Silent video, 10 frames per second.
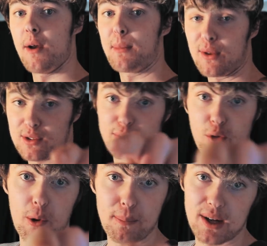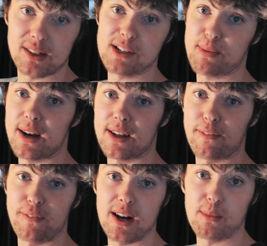because of your participating in
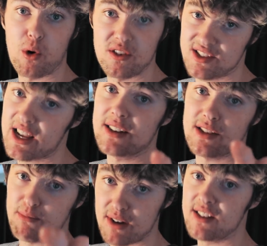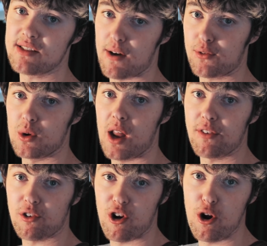a fandom war and saying some mean stuff to
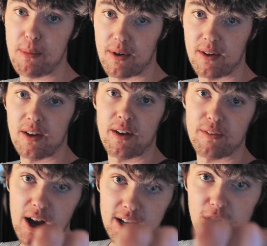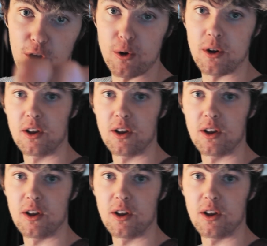another group, fuck you.